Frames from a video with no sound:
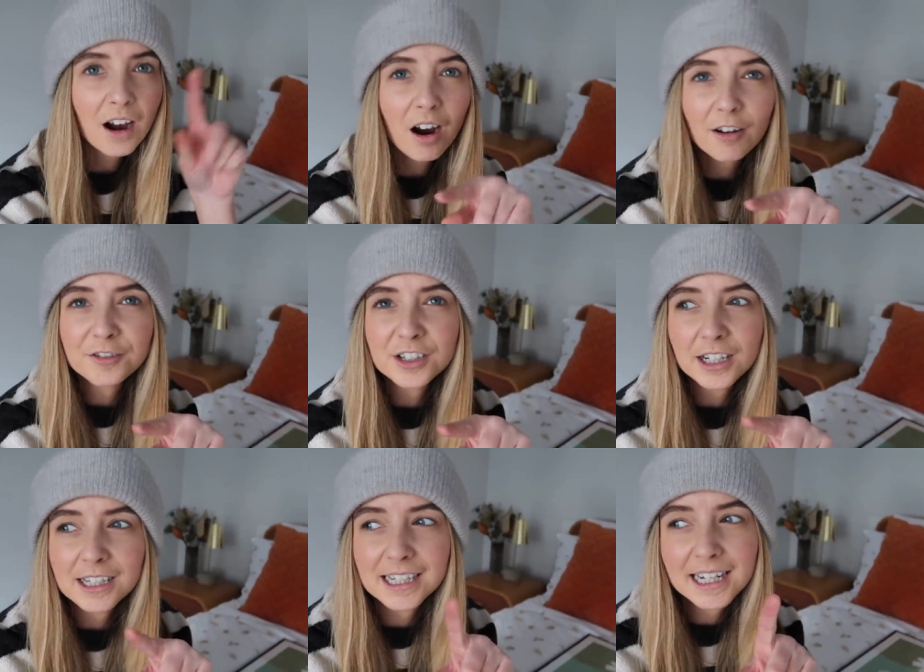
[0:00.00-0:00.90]
after
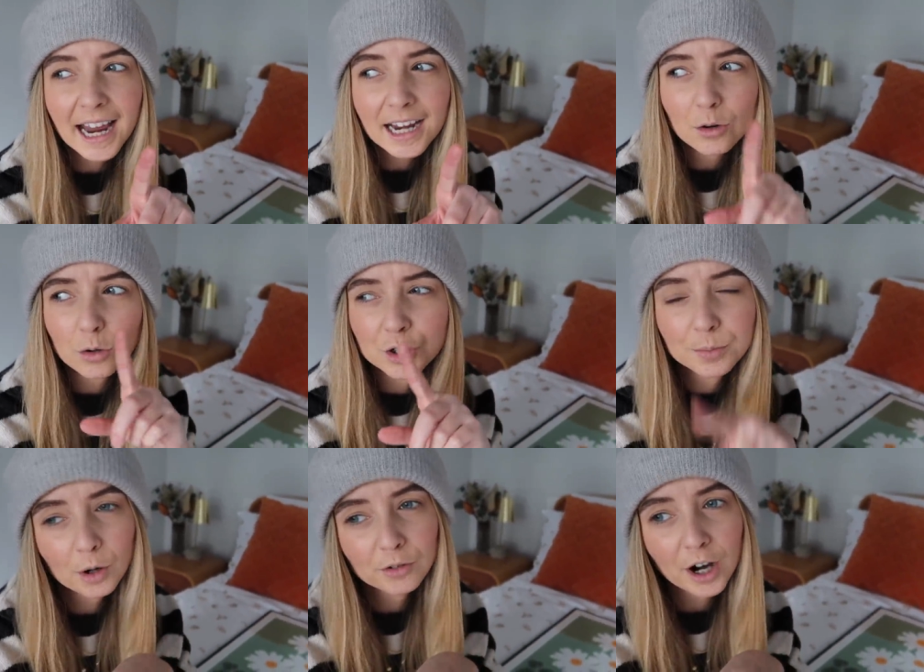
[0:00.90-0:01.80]
today or
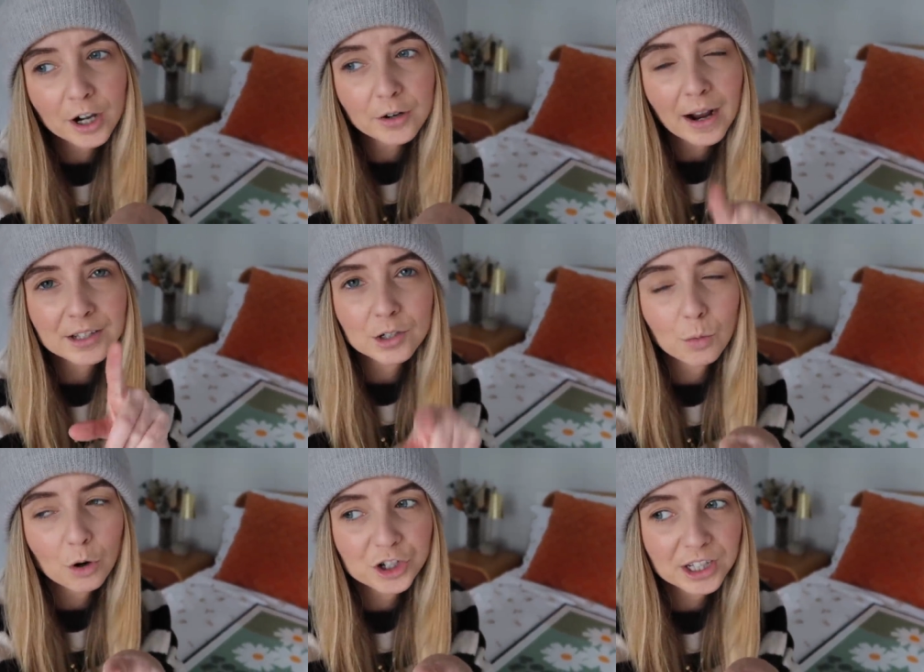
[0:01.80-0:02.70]
tomorrow, as you're
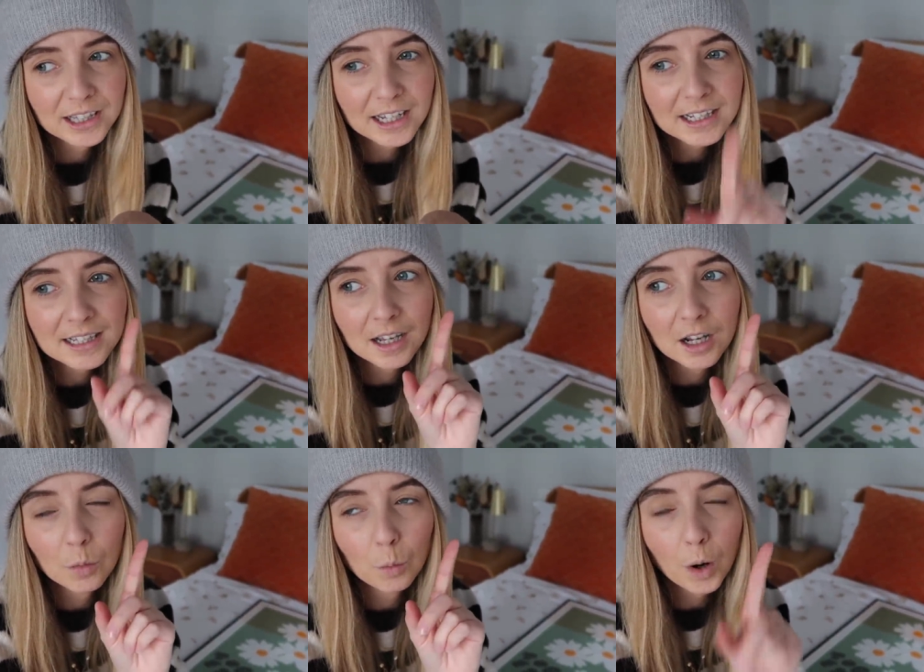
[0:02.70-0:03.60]
watching this,
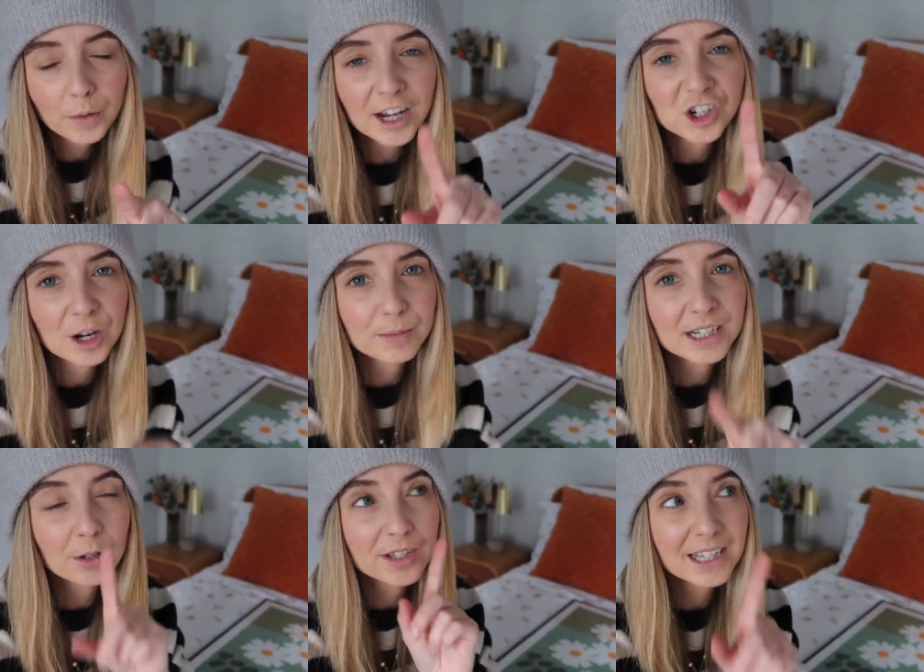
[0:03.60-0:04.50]
won't get shipped
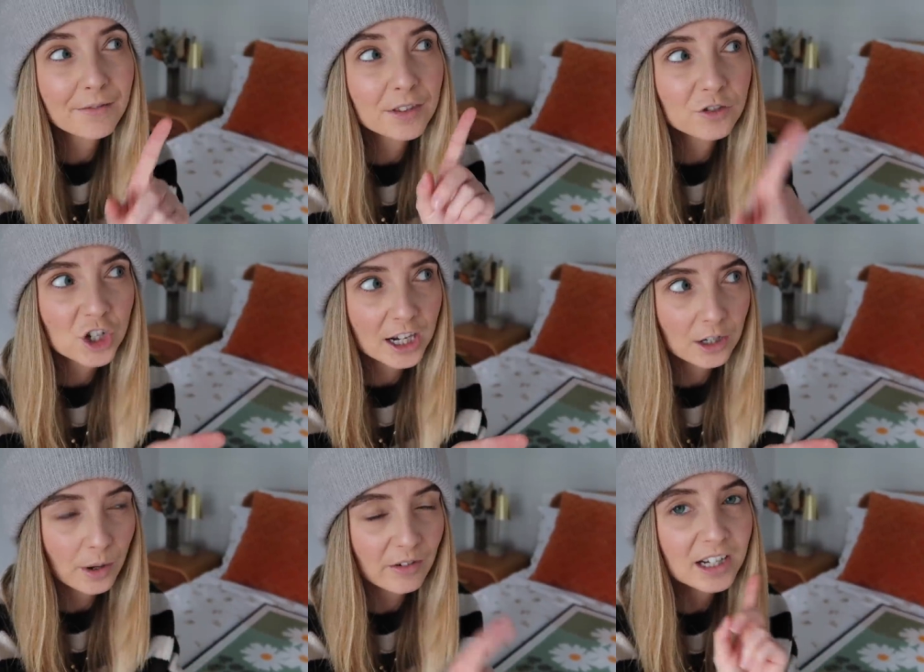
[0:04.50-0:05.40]
until the seventh of
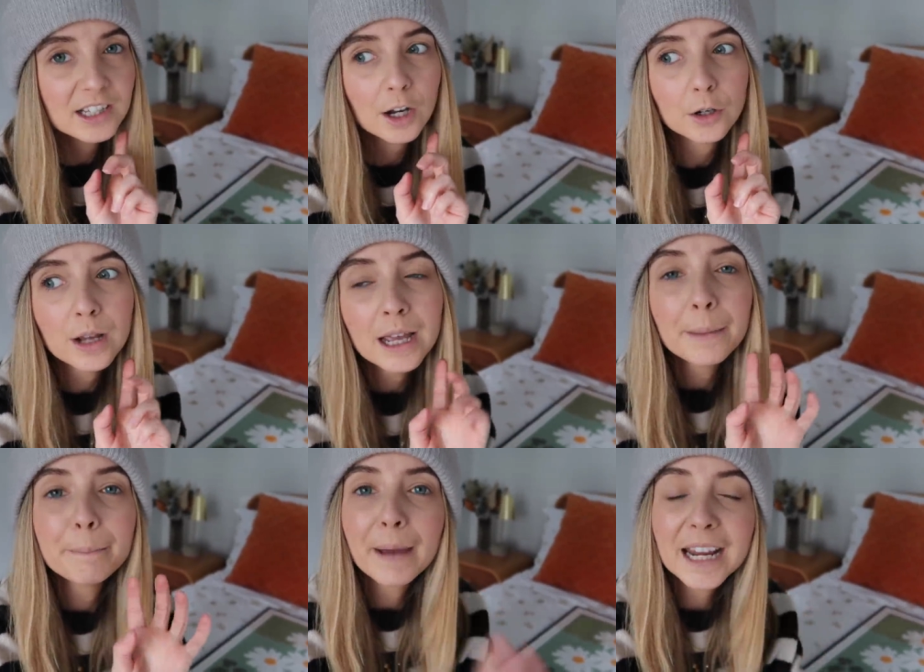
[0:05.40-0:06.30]
January. So
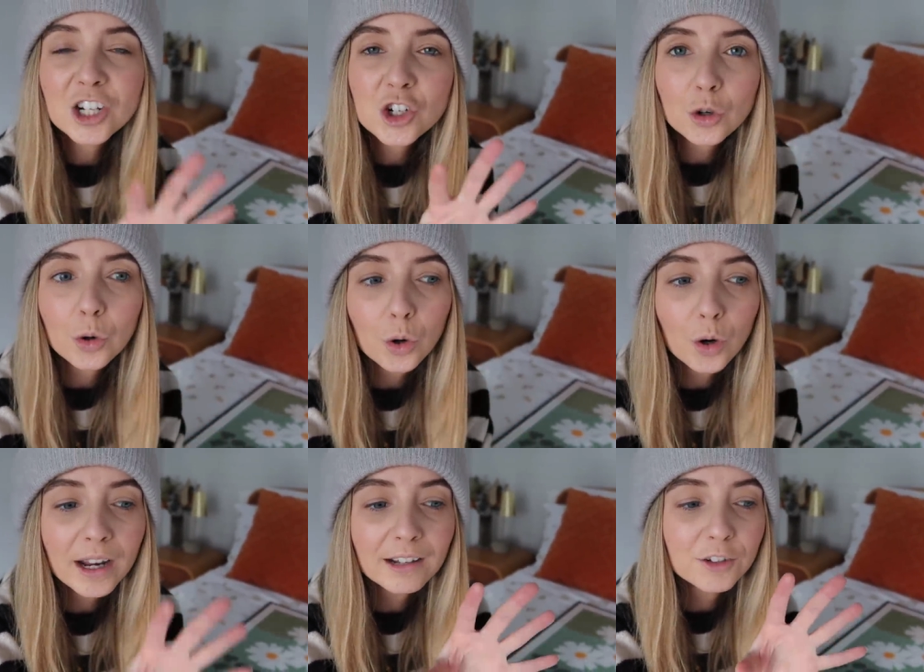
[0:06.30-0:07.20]
make
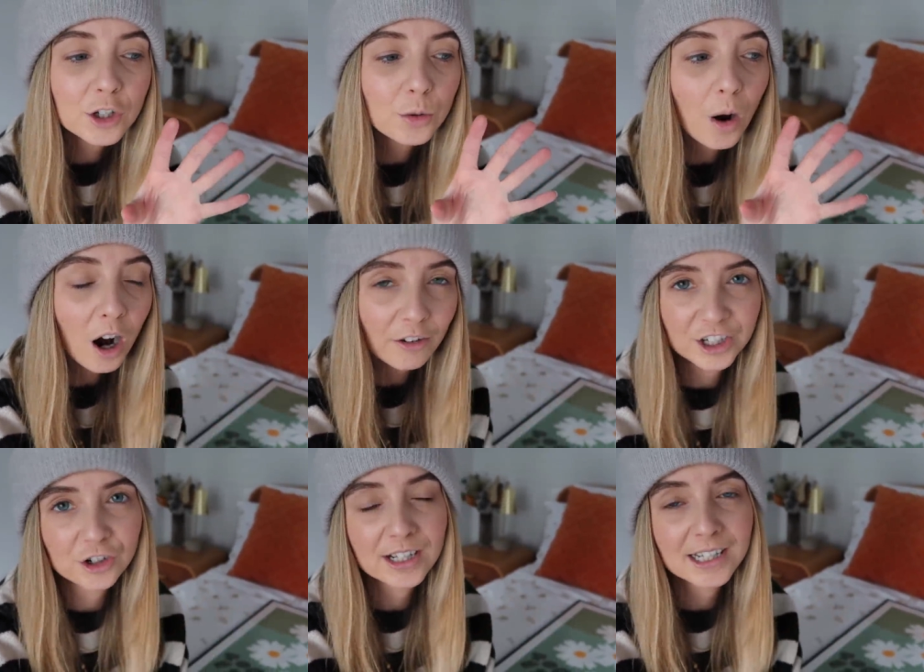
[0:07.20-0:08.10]
sure if you are
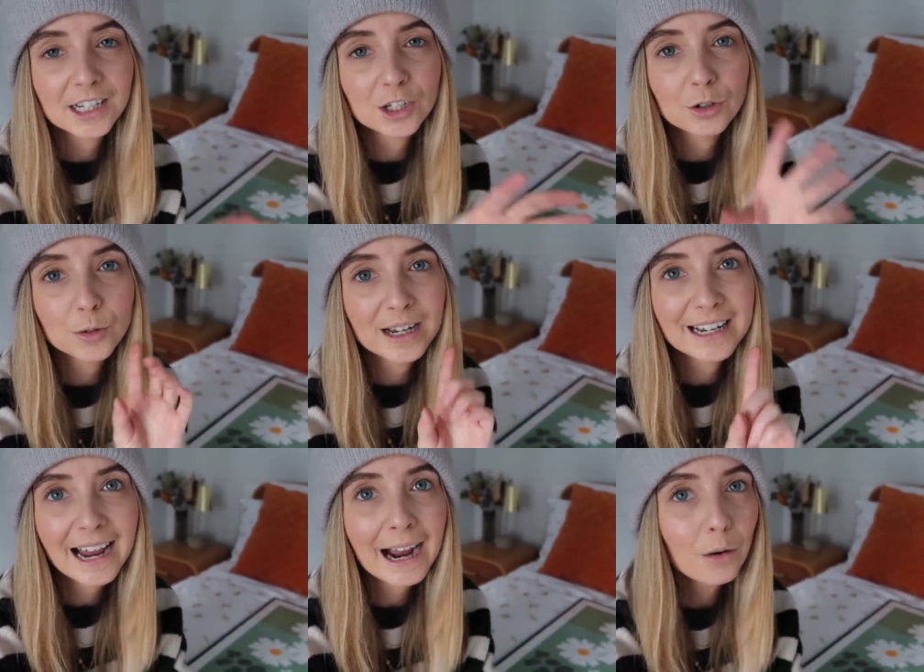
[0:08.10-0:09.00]
interested, you do it
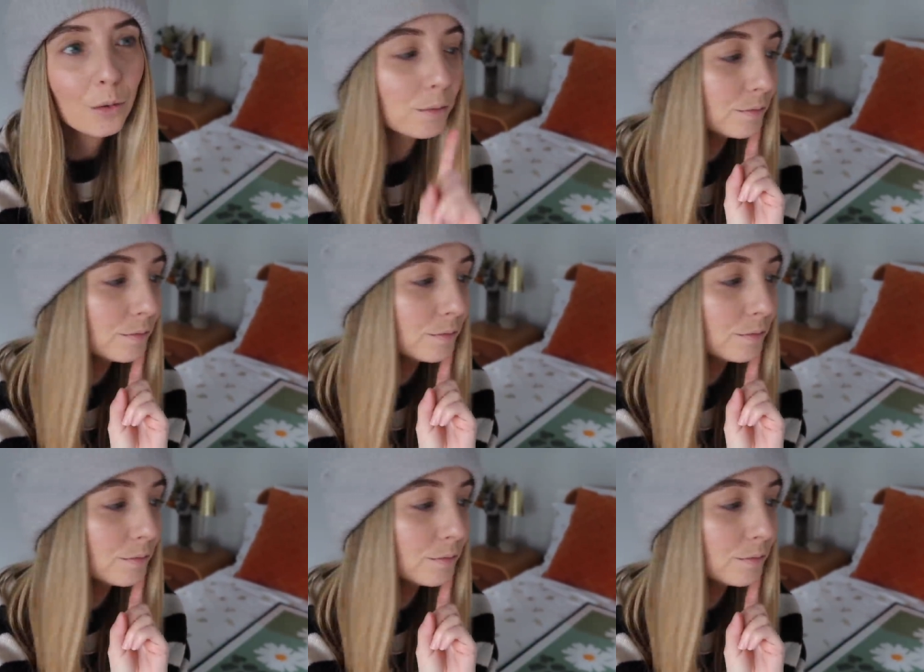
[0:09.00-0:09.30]
now,